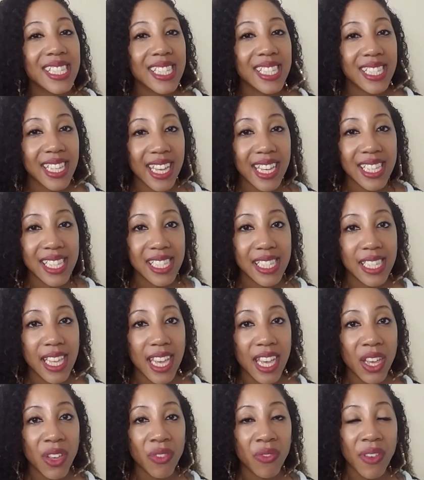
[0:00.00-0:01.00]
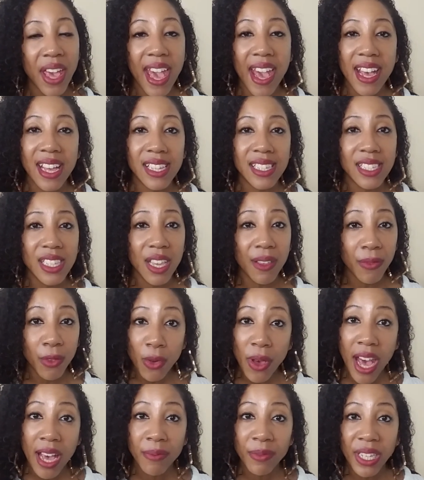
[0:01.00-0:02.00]
Stay safe. And if
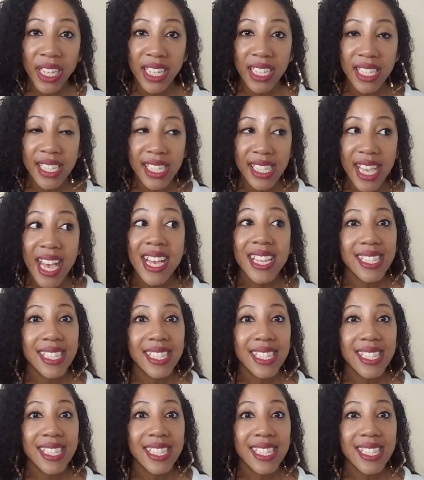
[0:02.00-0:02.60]
you have kids,